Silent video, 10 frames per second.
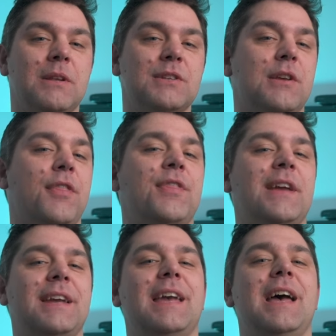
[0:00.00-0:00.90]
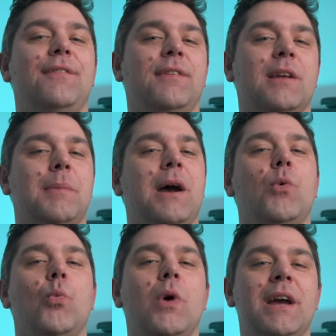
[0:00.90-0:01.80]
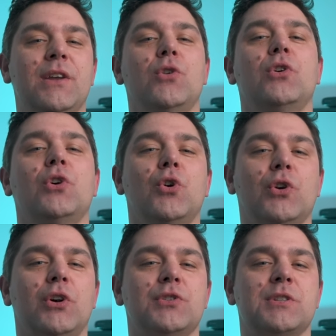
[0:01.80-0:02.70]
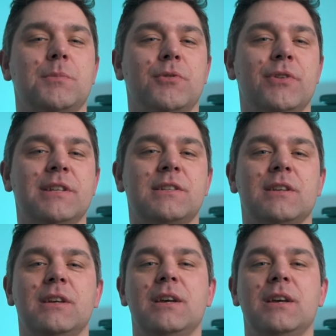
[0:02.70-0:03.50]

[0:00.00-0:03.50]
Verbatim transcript: so think carefully about where your core customer is.